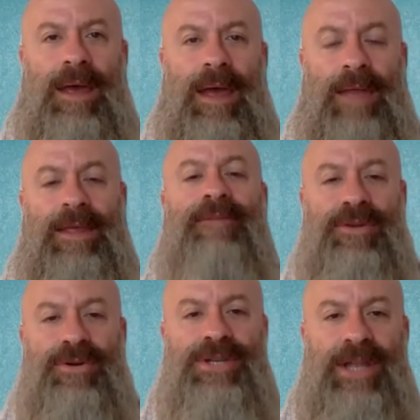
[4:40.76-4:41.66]
and the
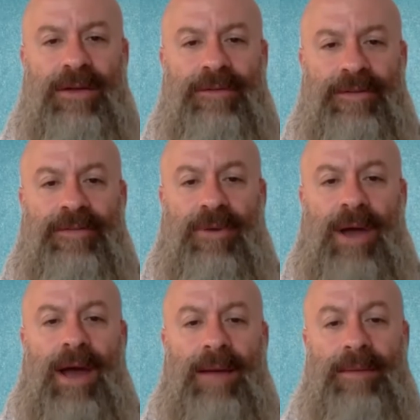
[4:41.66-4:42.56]
evolution that you've
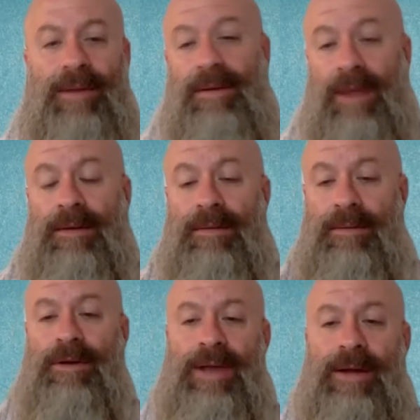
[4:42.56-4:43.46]
described and
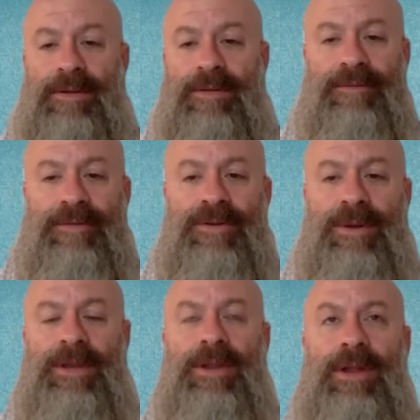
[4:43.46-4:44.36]
looked out into the future,
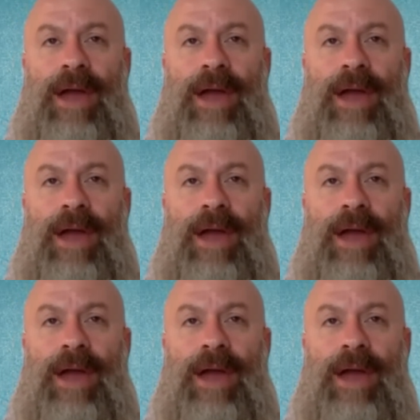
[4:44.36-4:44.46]
I mean,